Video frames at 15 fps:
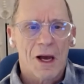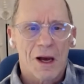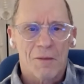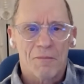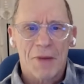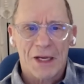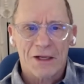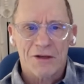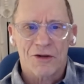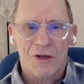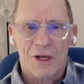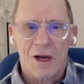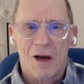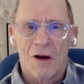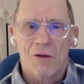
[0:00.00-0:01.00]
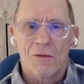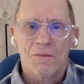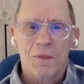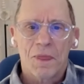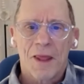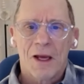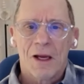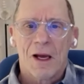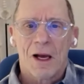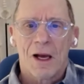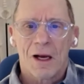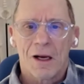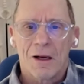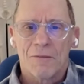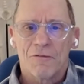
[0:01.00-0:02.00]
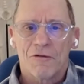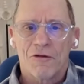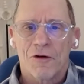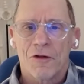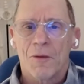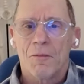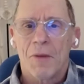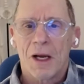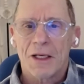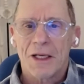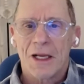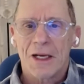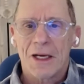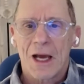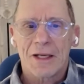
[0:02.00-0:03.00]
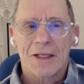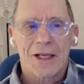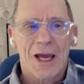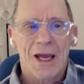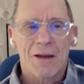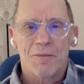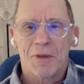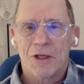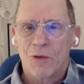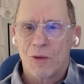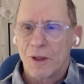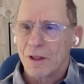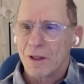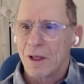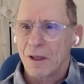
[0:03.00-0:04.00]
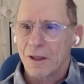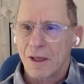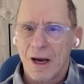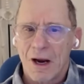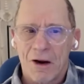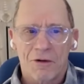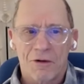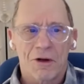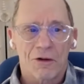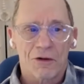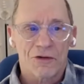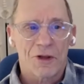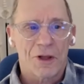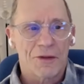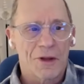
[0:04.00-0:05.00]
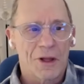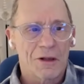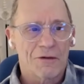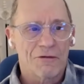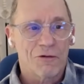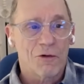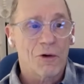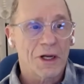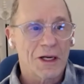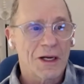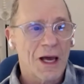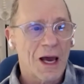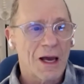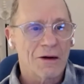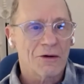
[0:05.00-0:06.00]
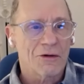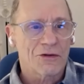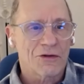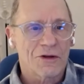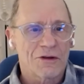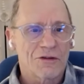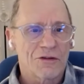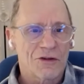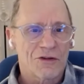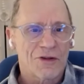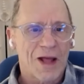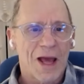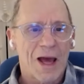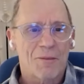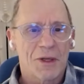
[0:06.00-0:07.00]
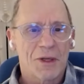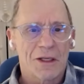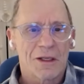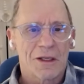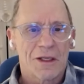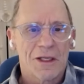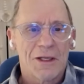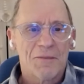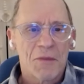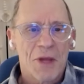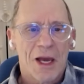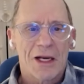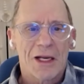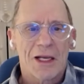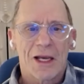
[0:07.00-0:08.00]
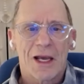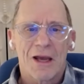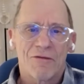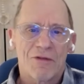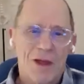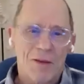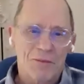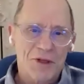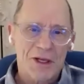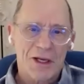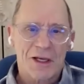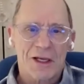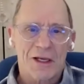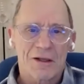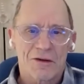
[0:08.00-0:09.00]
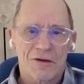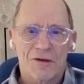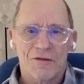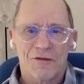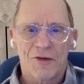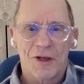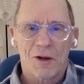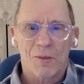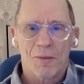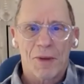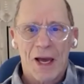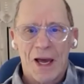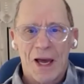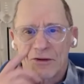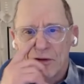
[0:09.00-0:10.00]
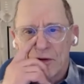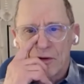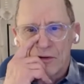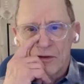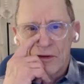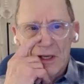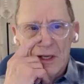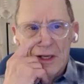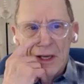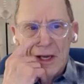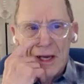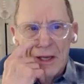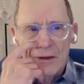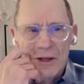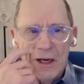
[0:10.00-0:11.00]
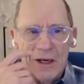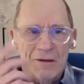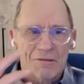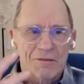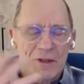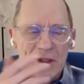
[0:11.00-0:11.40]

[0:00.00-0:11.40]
Mexico, for the Monday night game between the Cardinals and the 49ers. It just happened. And he gave them tickets and field passes. And then,